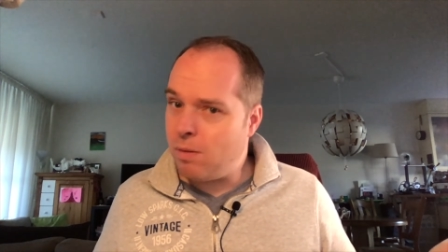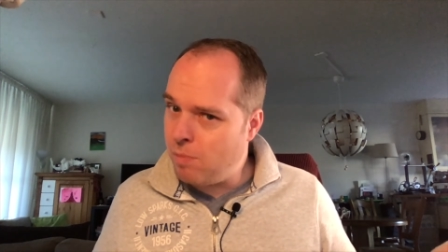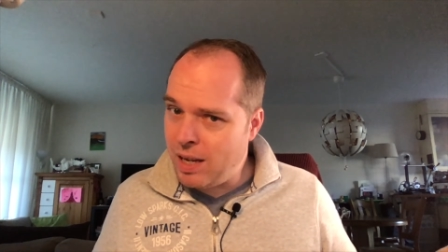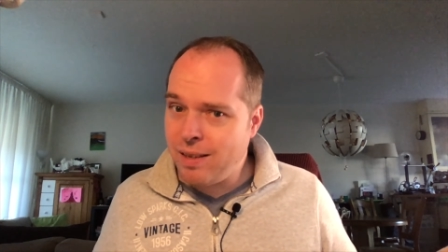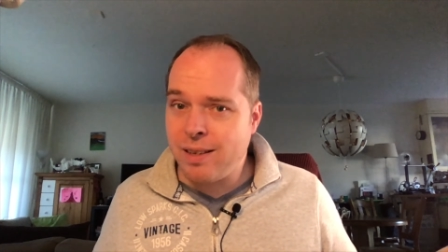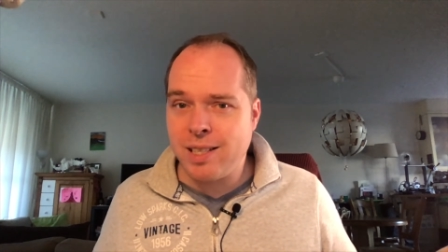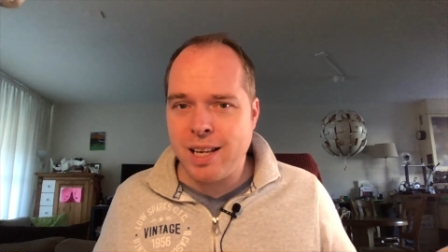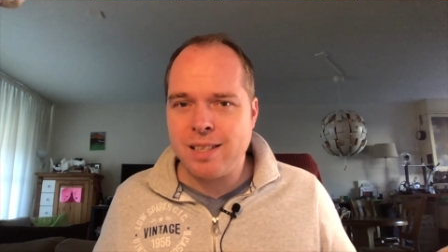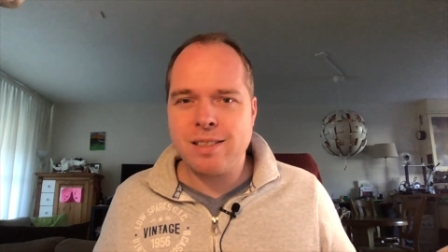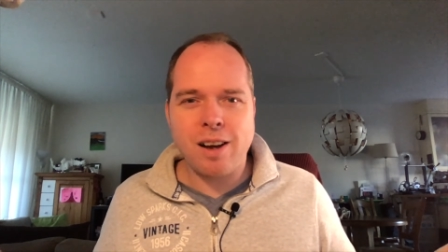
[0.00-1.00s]
Beta
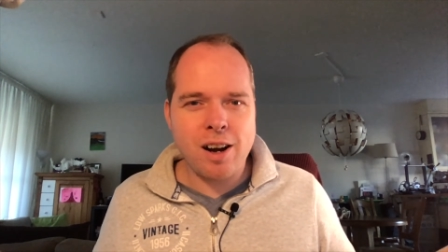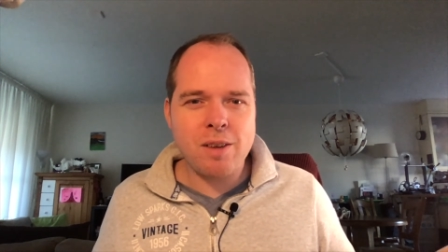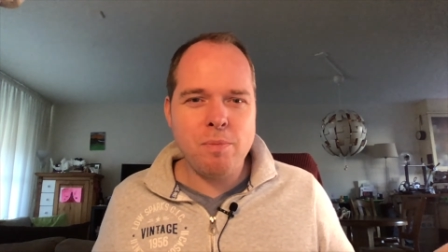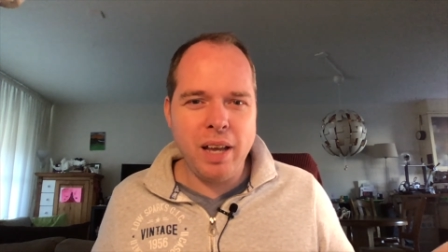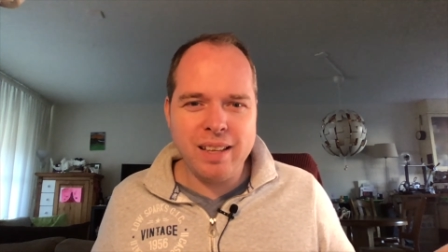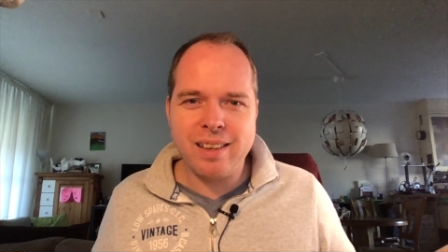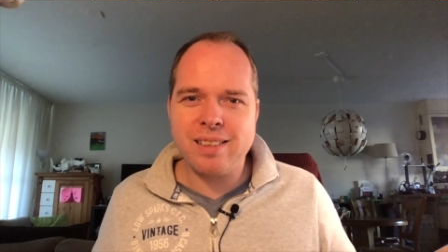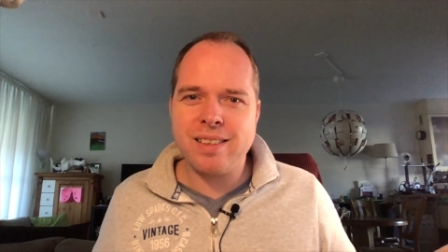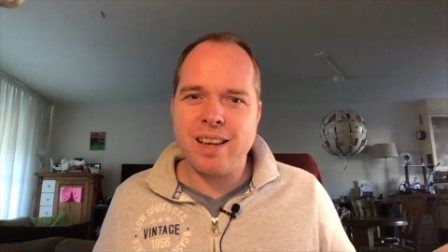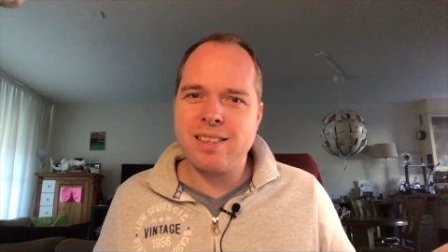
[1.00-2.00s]
tests are
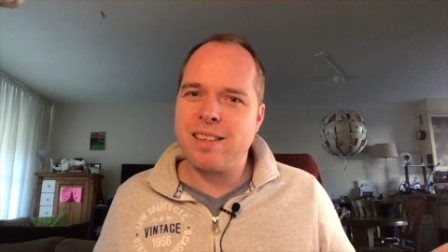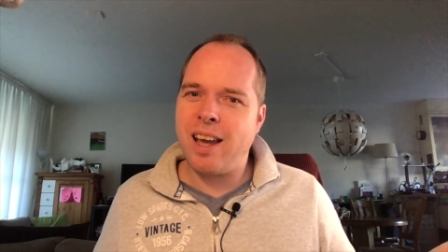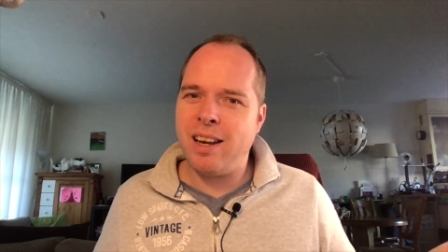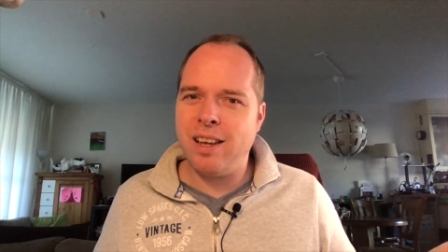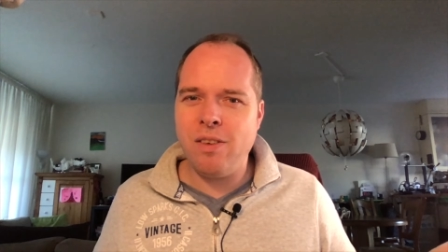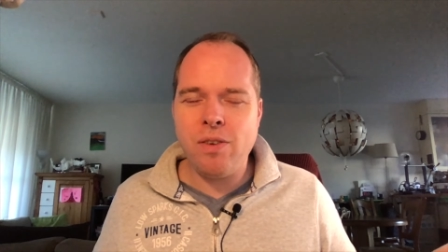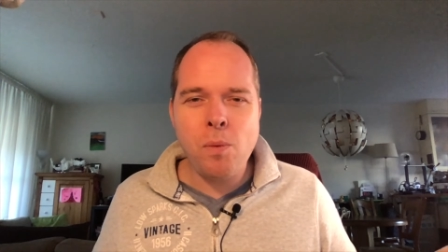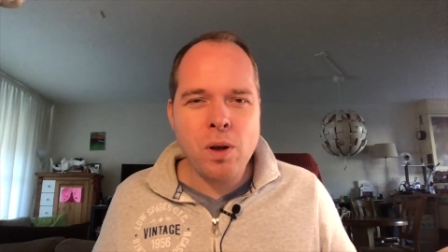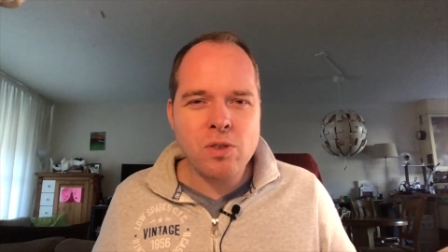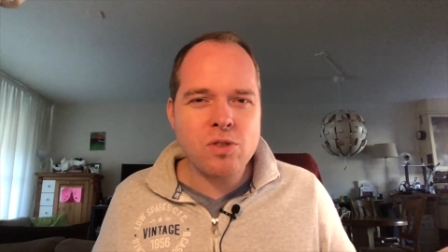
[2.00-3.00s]
beta tests, and if you
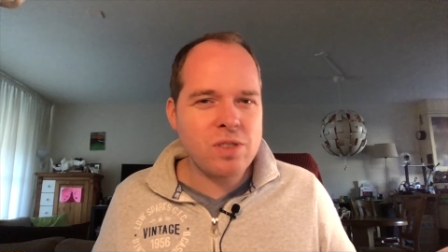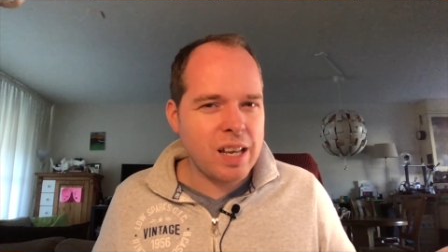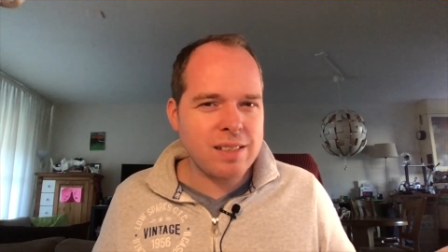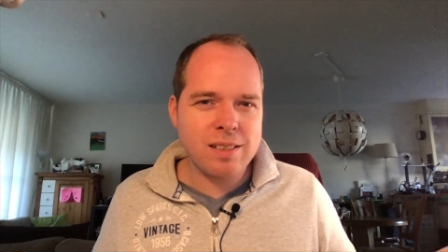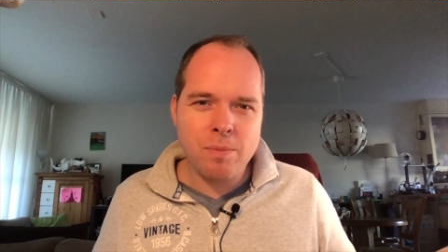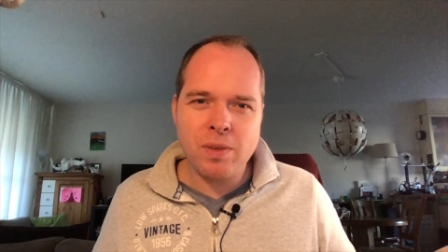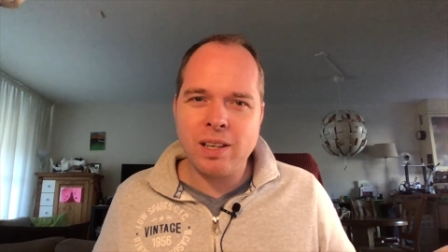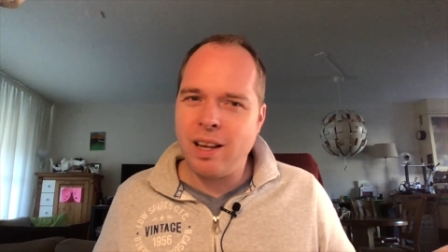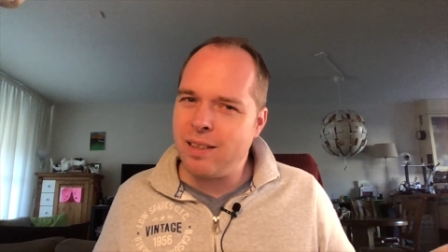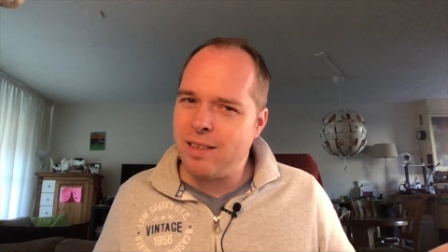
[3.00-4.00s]
want to test
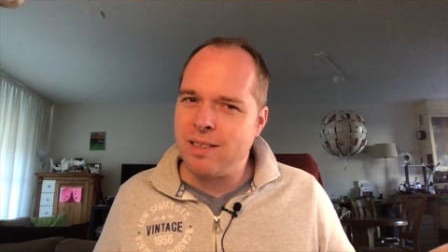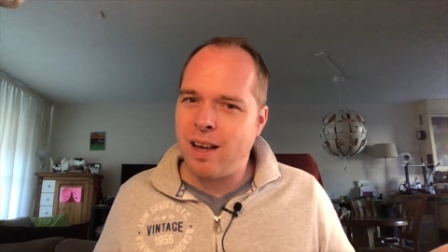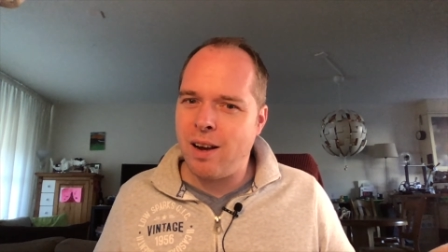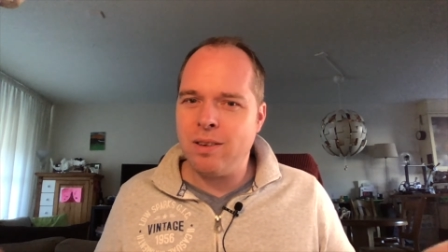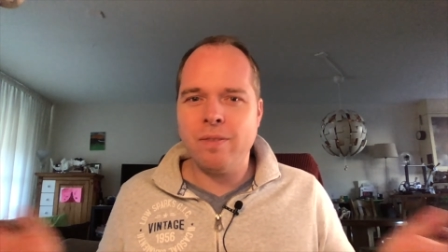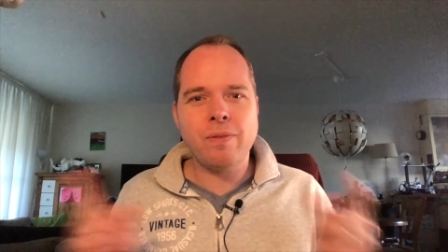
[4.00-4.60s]
something like this out,